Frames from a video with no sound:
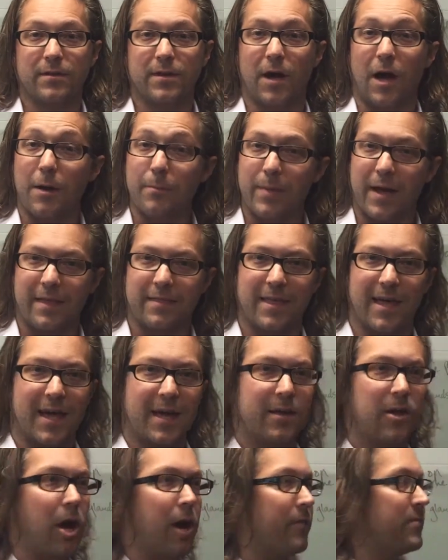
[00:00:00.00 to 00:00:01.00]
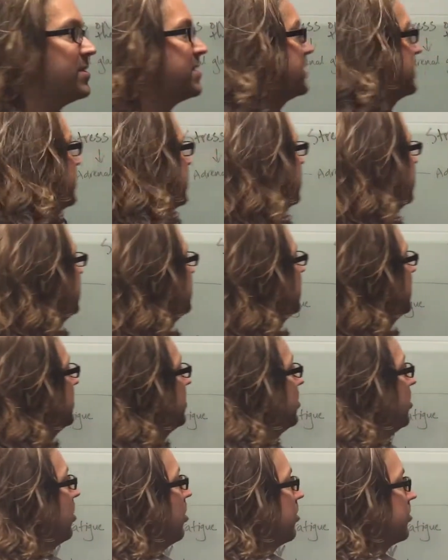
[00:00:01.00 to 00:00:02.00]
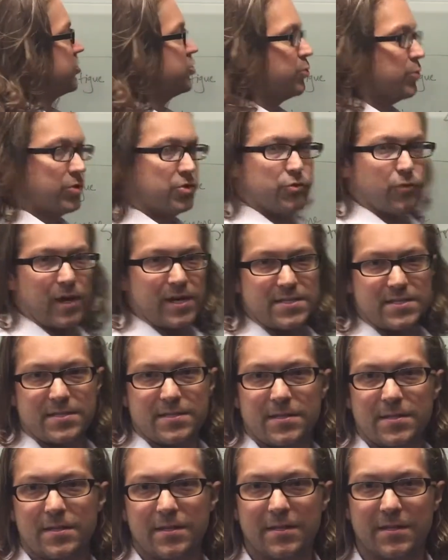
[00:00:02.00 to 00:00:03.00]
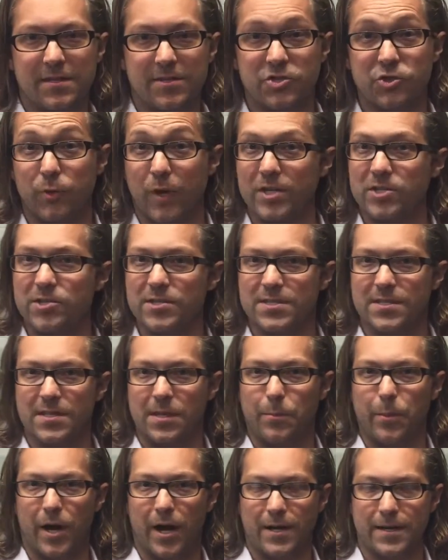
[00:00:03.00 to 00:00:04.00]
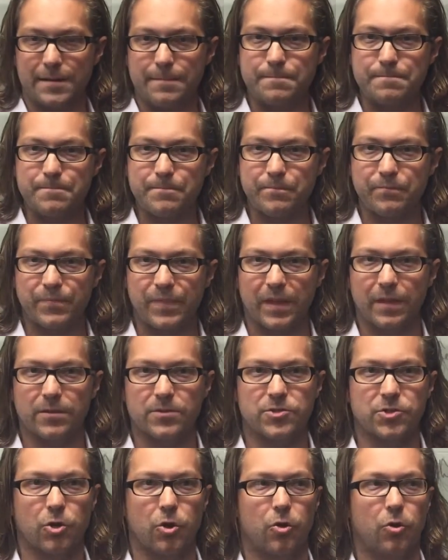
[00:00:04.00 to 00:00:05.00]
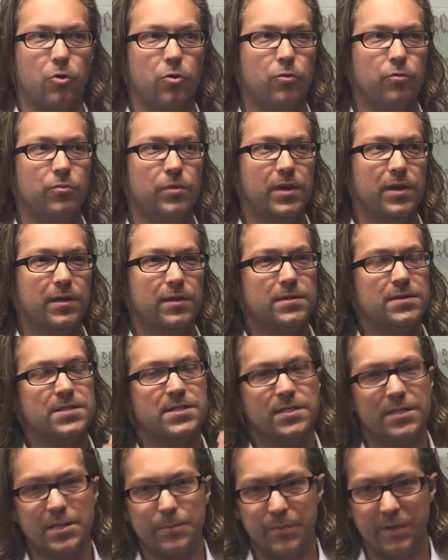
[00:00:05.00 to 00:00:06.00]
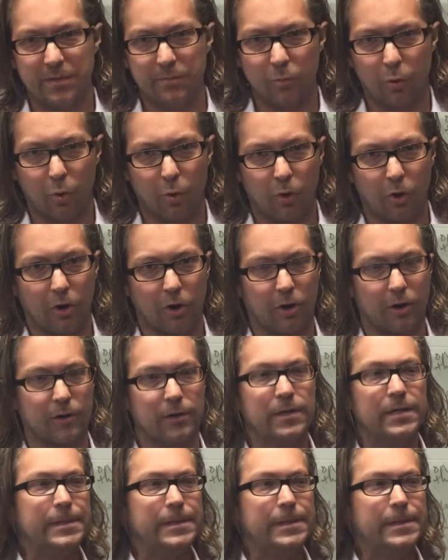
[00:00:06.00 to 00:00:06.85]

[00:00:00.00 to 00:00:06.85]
that, obviously, are to address the stresses in the body. So sleeping more,